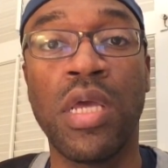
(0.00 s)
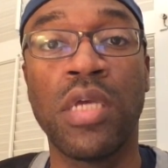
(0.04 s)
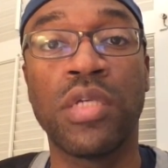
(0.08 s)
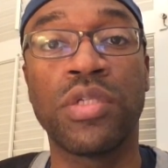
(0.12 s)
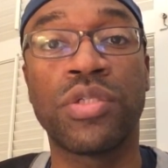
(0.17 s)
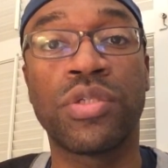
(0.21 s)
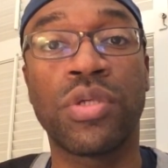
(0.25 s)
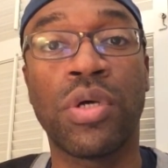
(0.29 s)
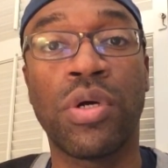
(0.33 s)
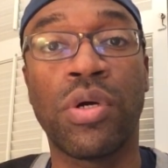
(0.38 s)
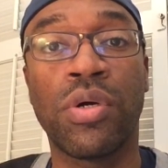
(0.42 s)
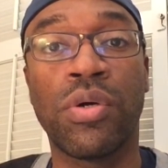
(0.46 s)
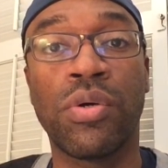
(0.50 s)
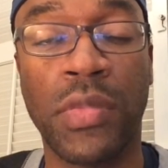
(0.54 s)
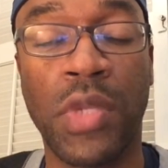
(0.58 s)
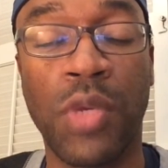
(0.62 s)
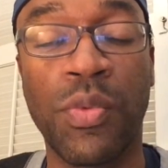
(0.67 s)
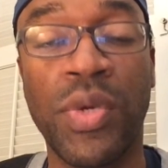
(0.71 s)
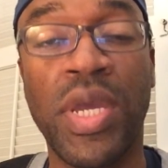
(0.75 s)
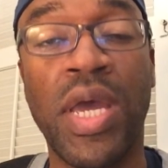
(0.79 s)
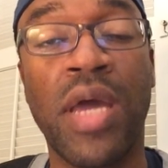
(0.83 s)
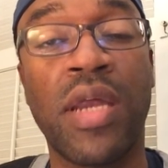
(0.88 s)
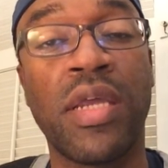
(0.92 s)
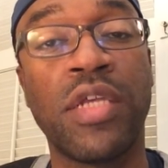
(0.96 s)
So
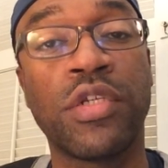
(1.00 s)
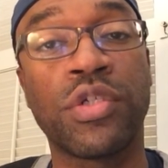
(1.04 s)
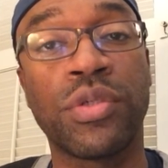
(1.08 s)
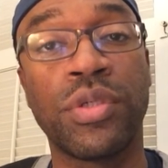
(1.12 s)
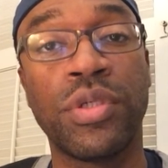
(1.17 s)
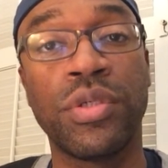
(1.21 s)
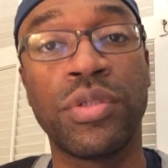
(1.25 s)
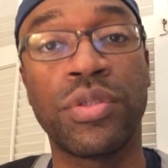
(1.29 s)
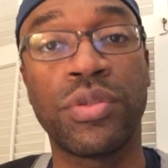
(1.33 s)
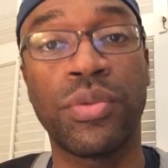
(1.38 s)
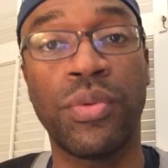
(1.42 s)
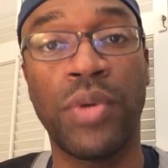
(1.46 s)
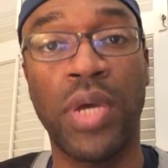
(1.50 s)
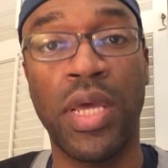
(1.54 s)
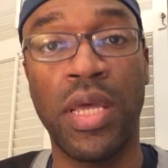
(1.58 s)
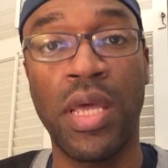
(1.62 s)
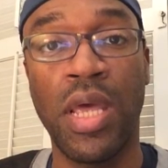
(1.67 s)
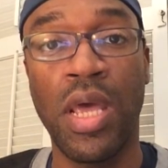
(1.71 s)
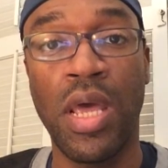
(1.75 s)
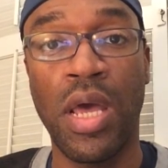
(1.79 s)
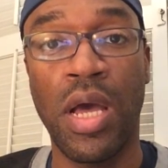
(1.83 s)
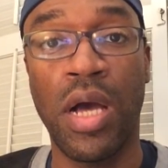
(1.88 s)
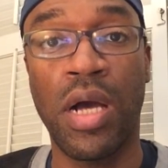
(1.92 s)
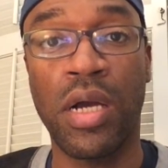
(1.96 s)
we got introduced to a,
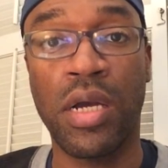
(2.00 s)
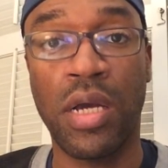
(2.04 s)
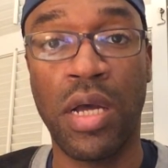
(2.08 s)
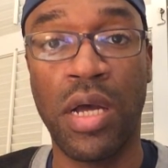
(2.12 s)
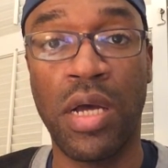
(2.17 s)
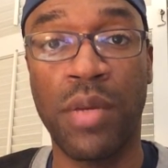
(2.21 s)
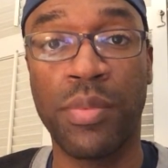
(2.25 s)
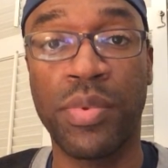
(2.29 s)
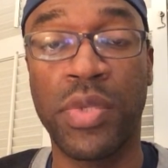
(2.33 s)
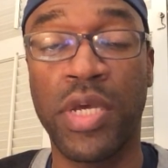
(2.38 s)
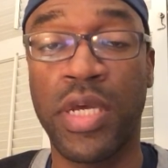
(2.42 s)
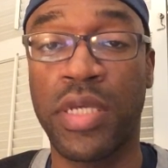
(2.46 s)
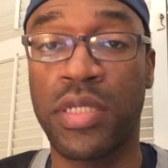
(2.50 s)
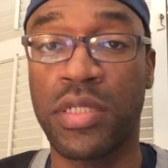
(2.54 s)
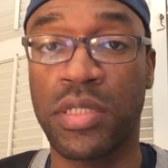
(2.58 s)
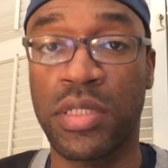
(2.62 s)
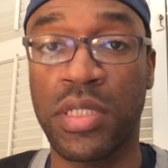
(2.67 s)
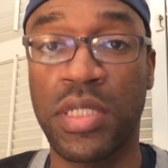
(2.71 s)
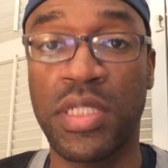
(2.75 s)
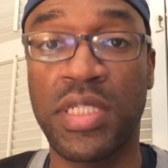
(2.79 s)
a complex